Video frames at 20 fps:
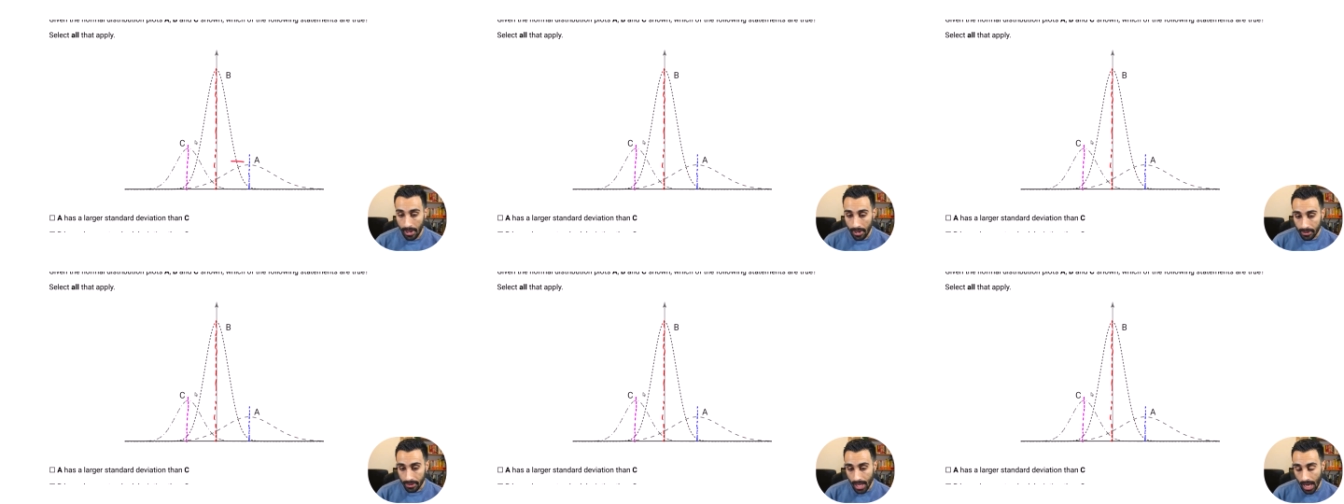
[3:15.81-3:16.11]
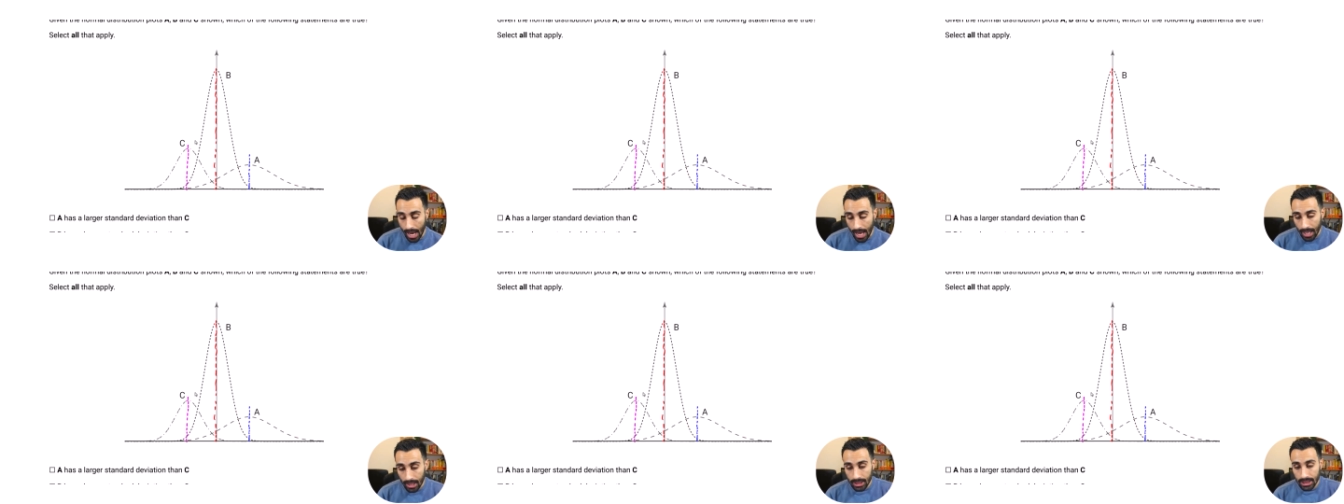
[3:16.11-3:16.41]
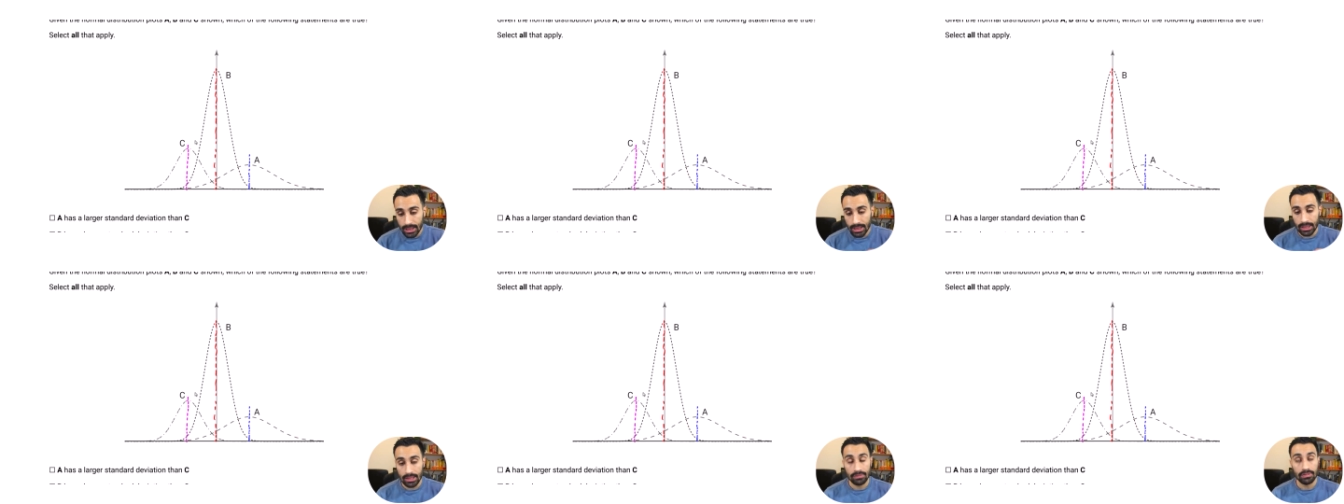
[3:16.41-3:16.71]
The
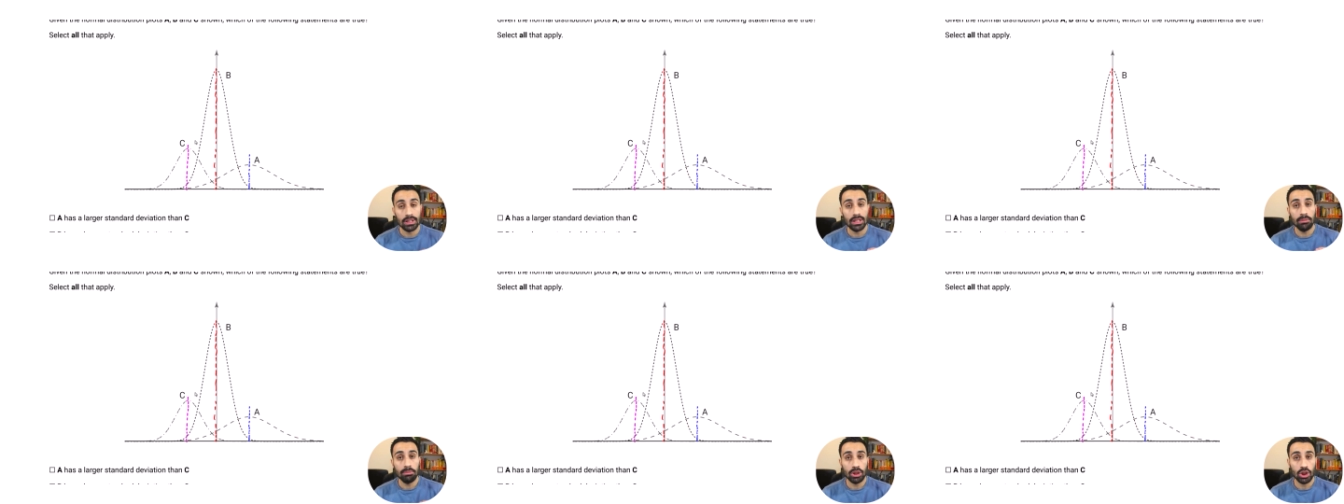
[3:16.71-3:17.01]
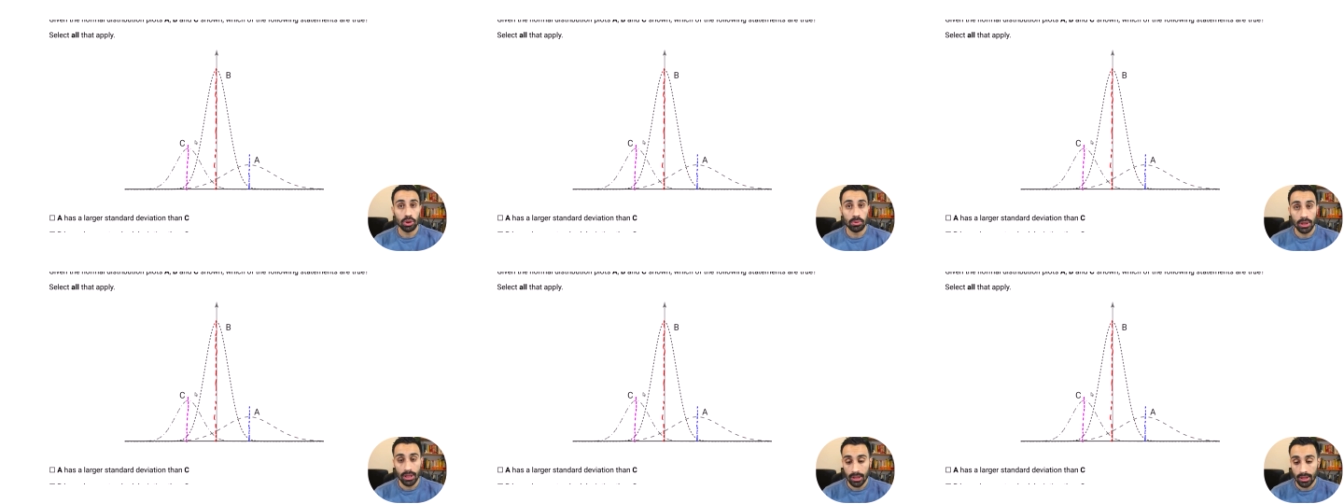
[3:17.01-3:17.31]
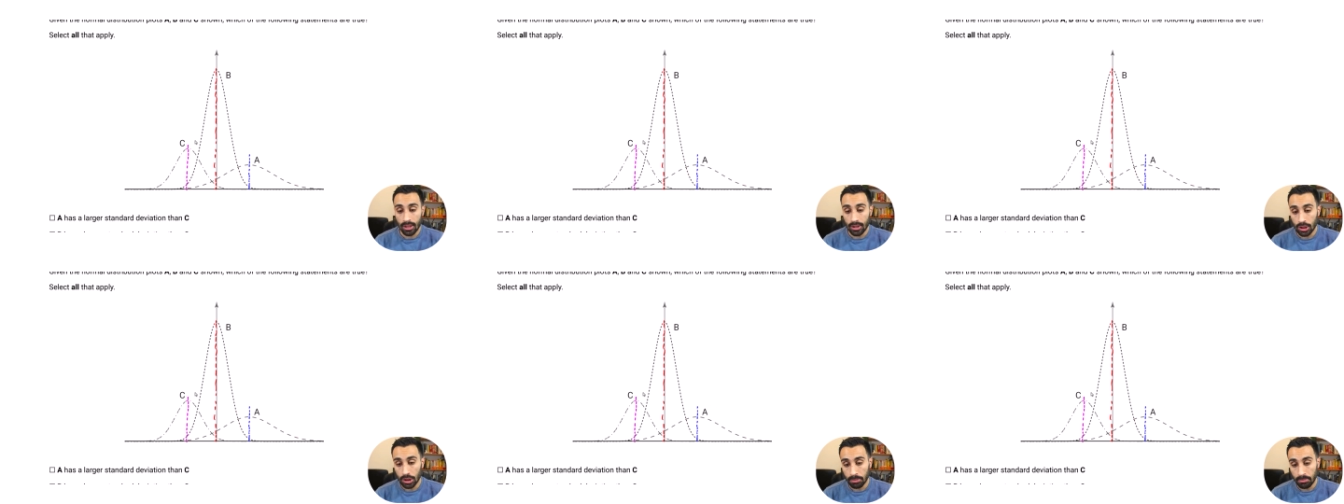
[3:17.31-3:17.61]
axis of symmetry
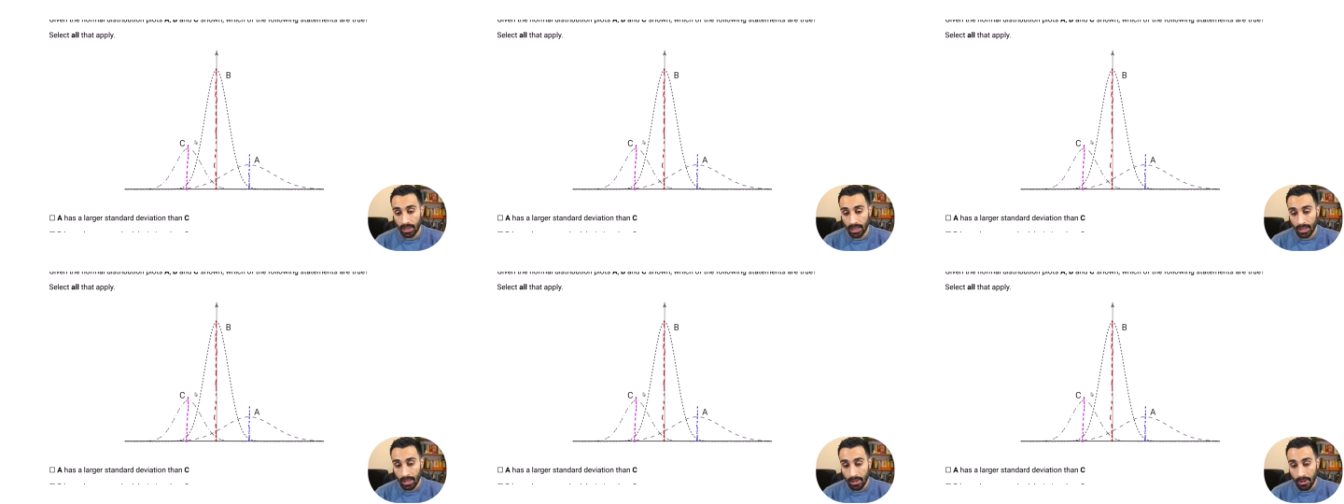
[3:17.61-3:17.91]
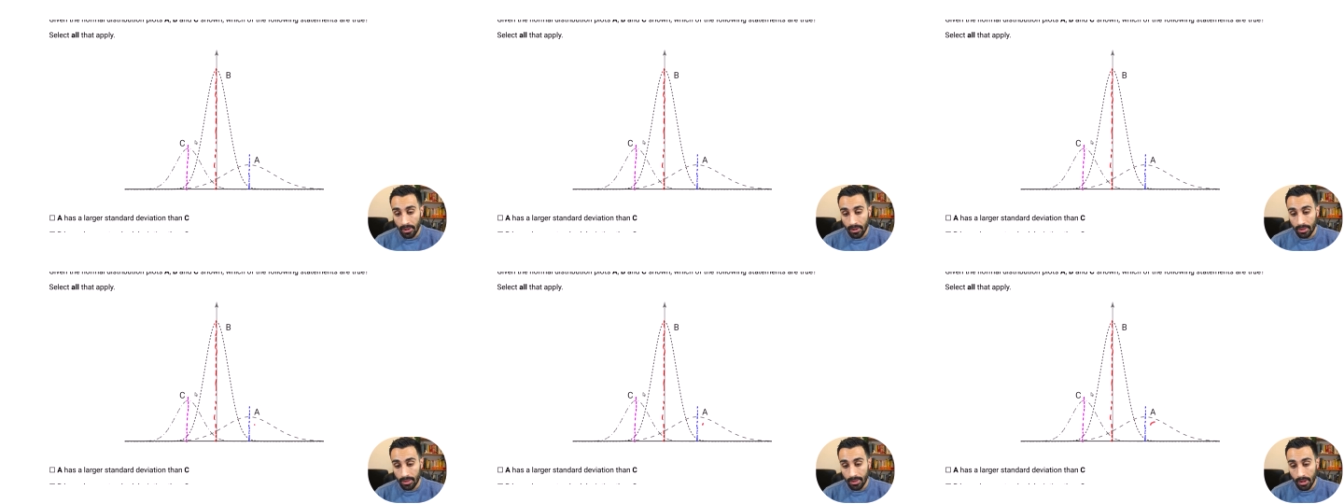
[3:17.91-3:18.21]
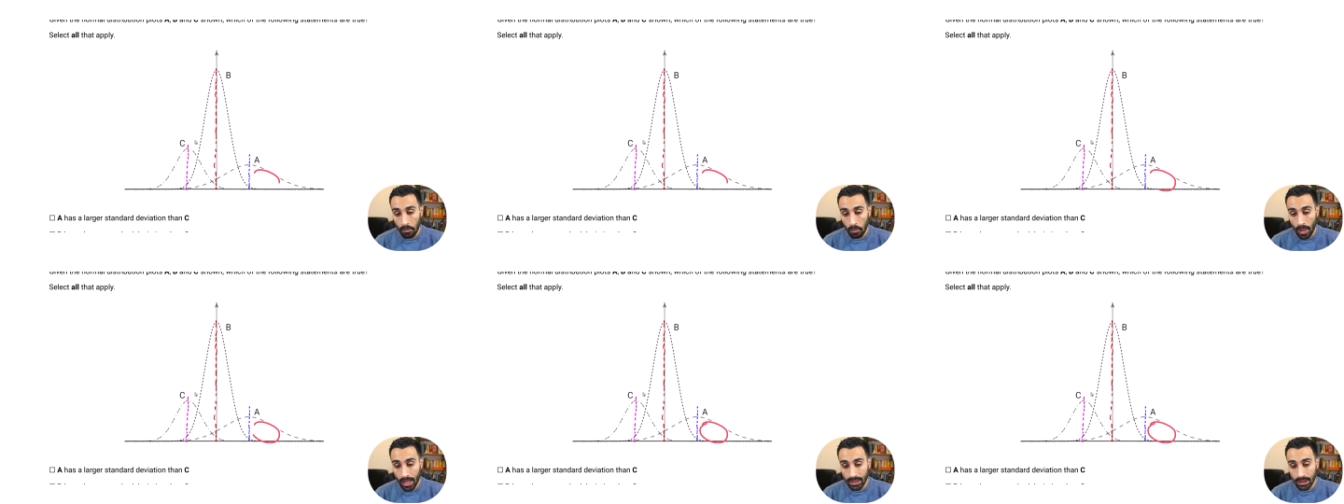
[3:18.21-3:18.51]
tells me the
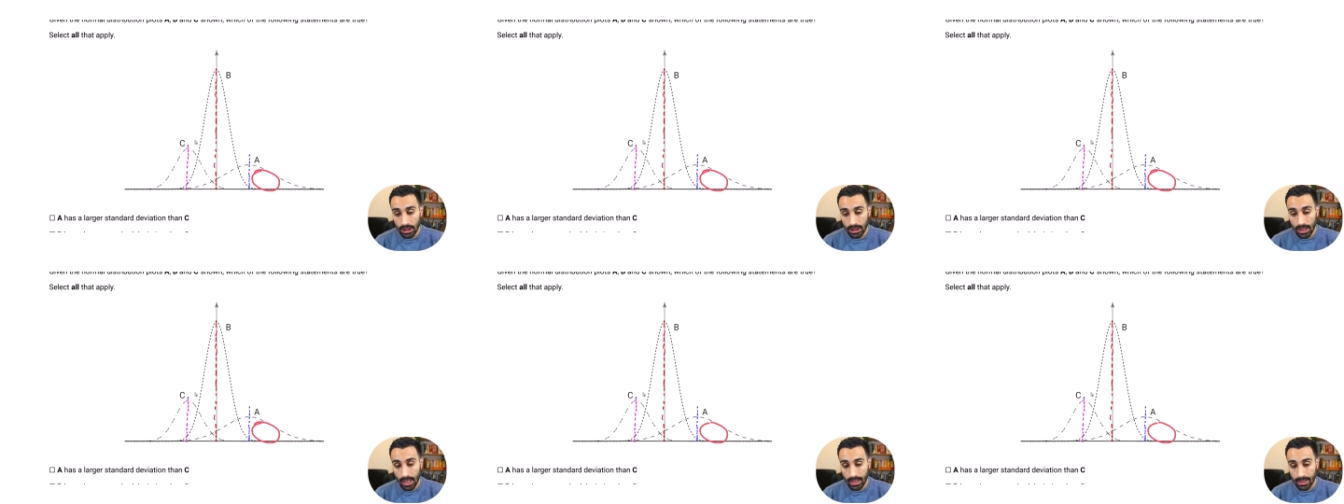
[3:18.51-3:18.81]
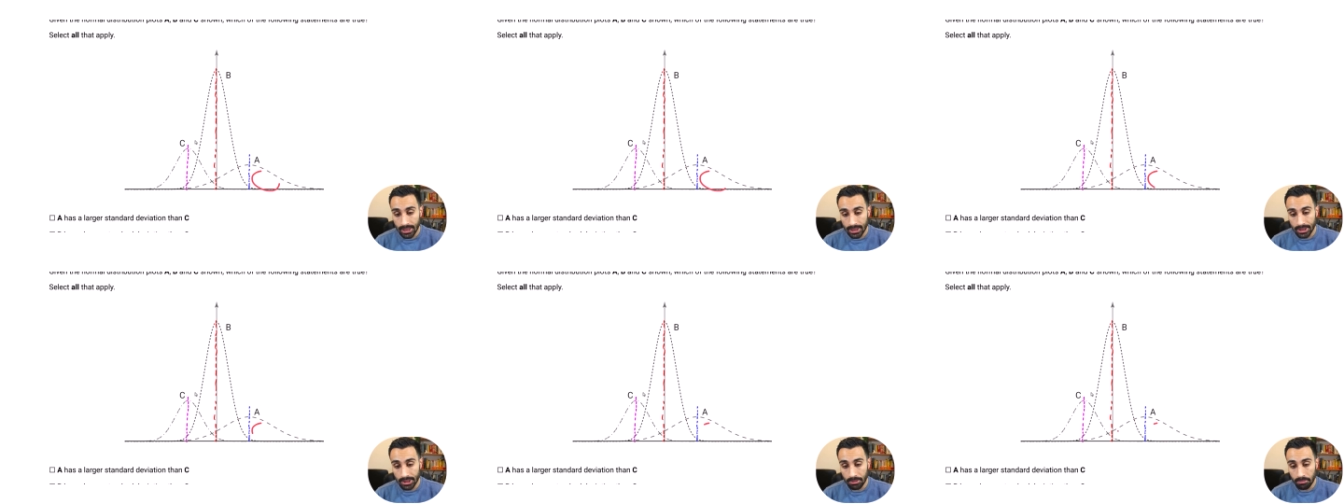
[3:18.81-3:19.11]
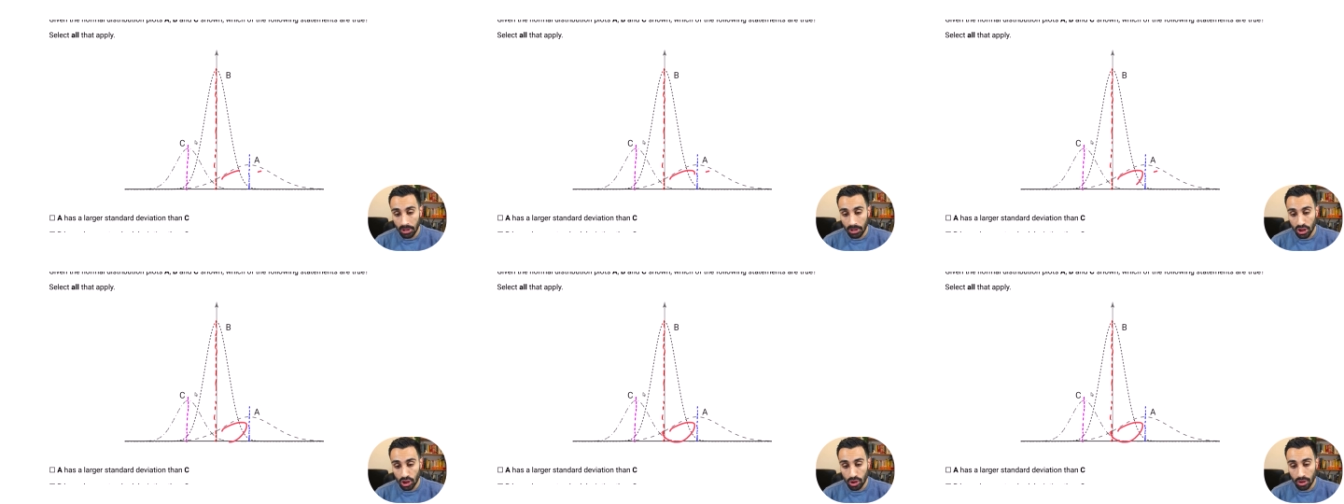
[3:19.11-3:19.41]
right side is
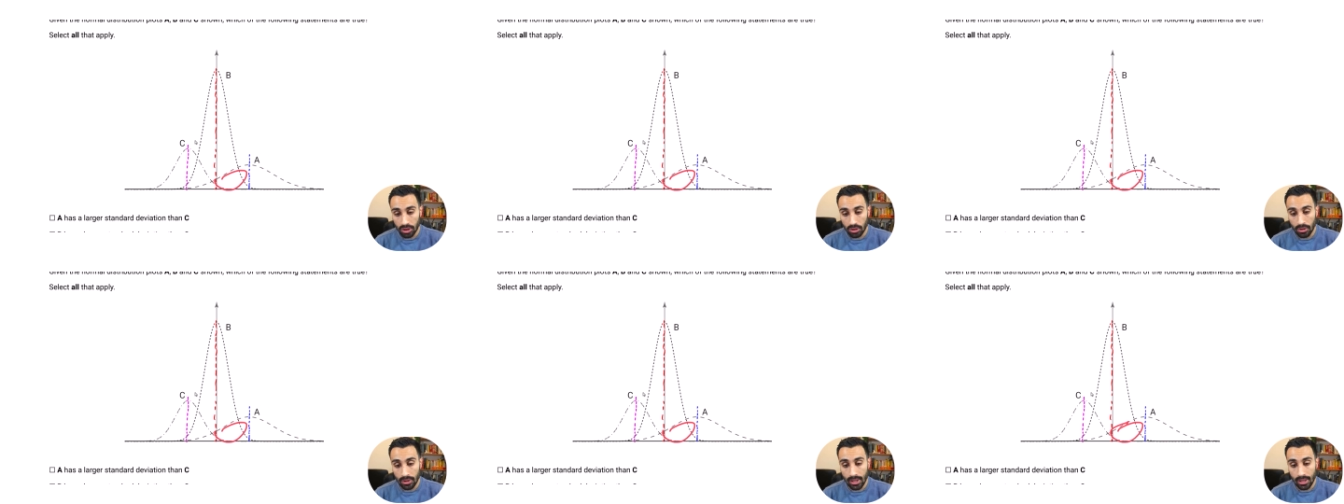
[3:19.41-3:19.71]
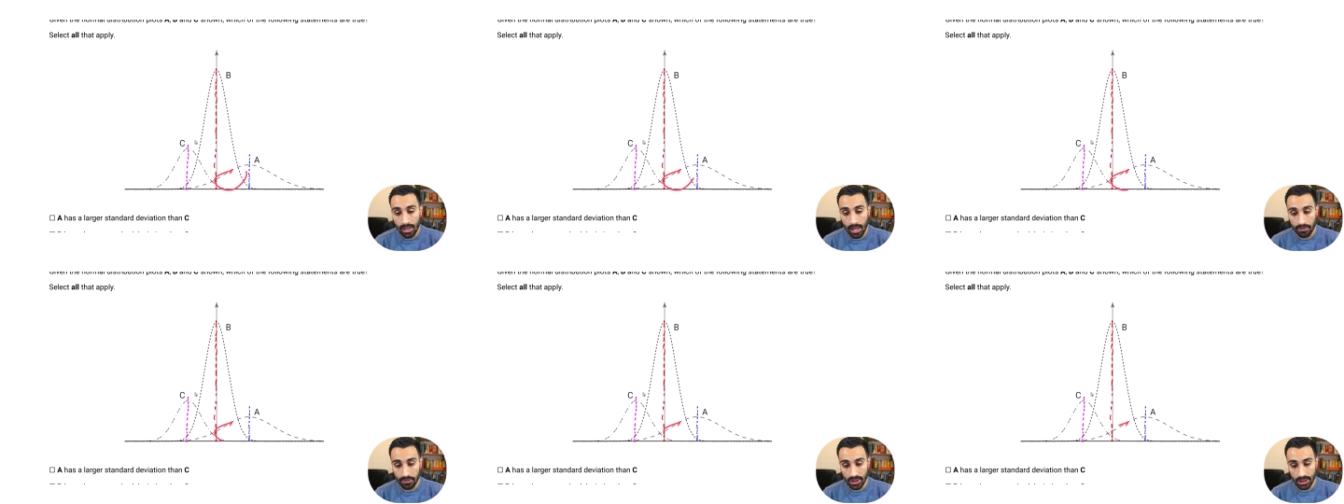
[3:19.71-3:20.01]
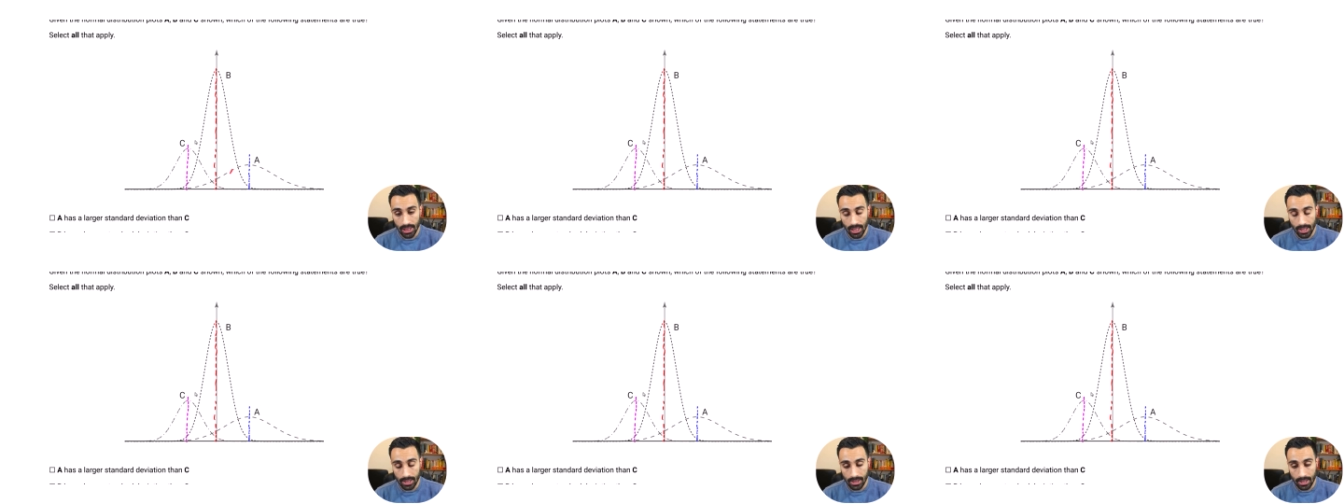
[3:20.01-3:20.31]
symmetric to the left
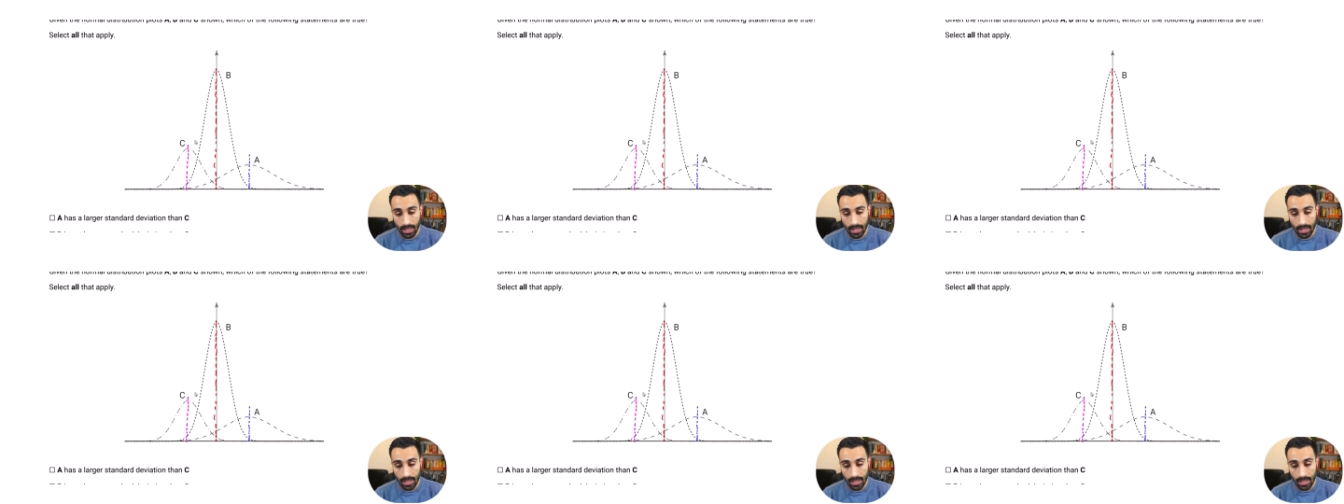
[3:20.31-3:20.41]
side.